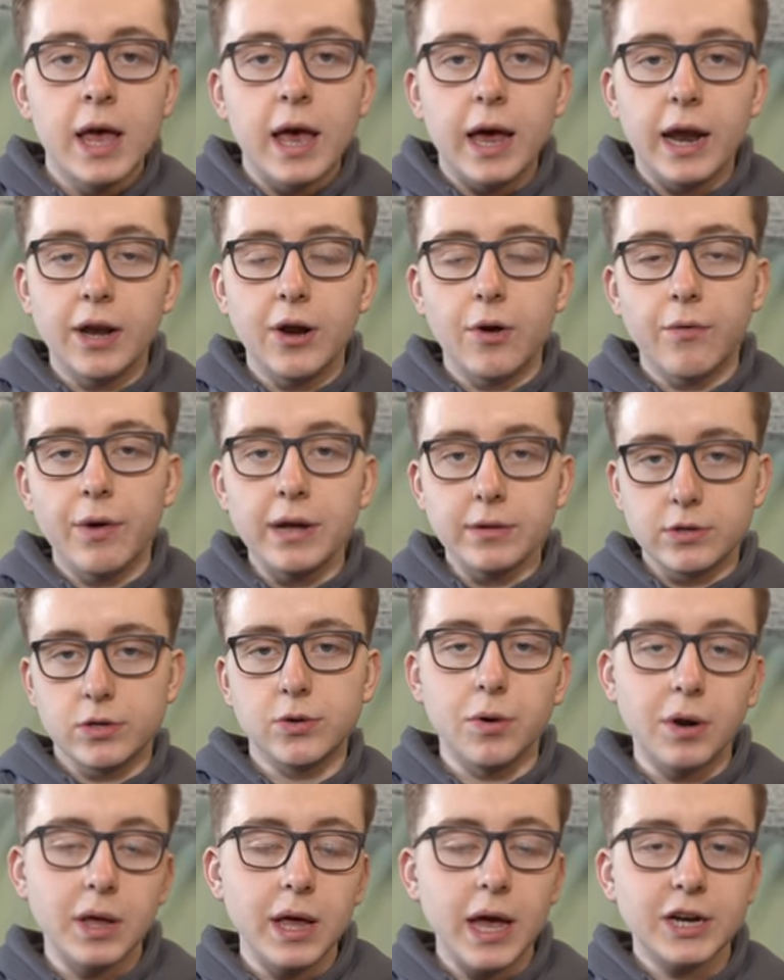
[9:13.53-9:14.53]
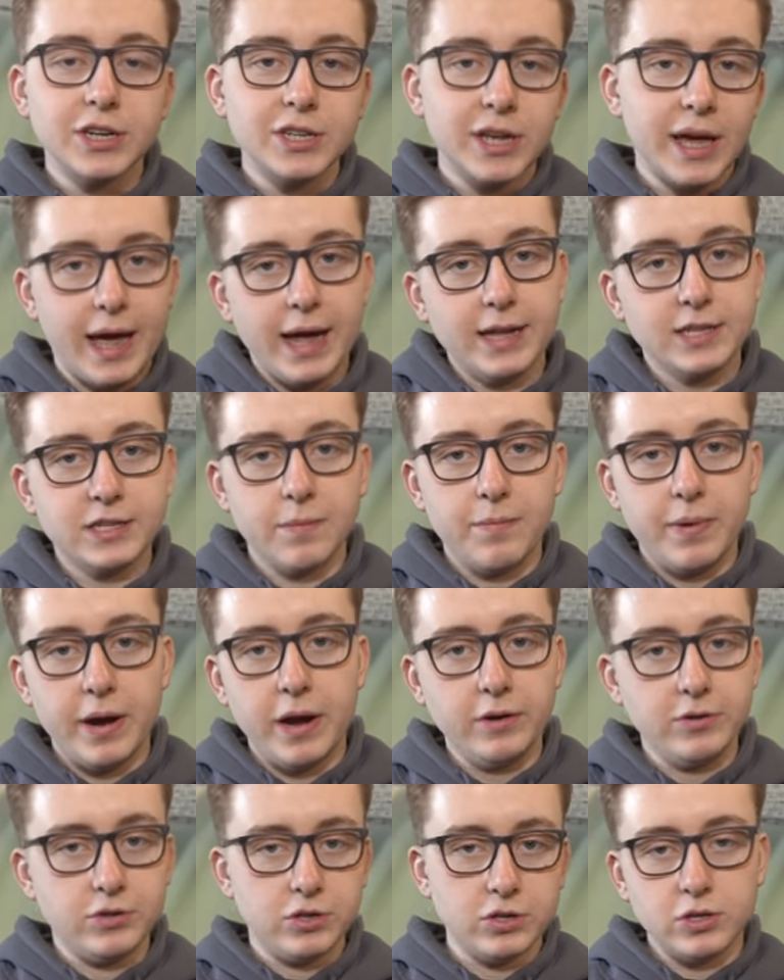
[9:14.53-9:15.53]
And I know round two already actually had some
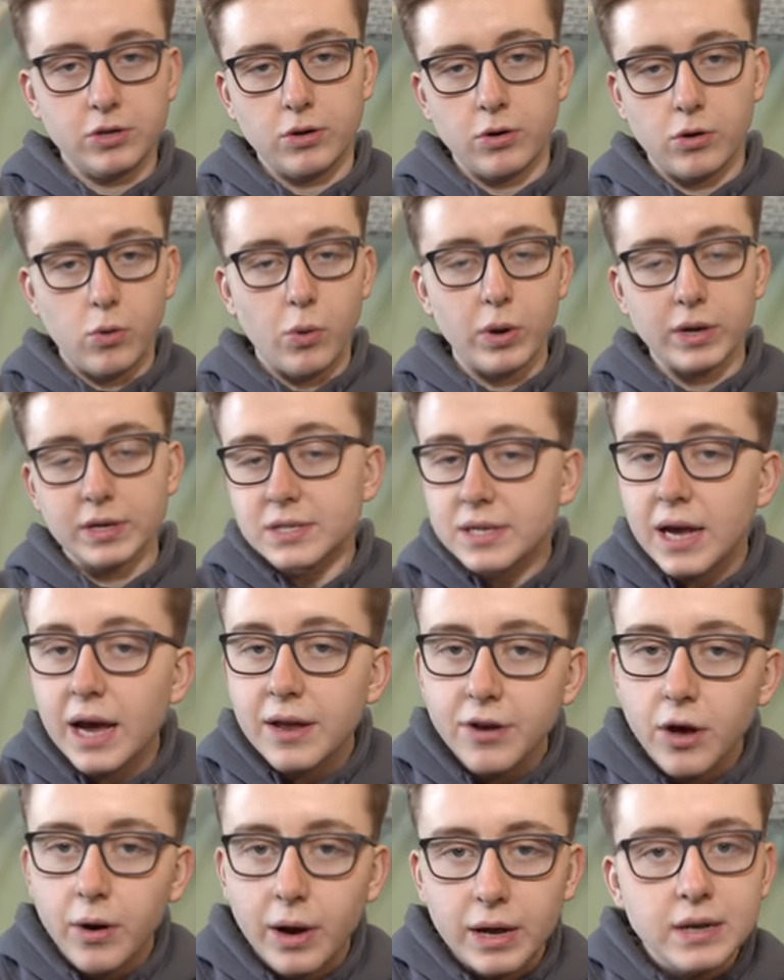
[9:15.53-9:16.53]
pairs, just a little quick side note.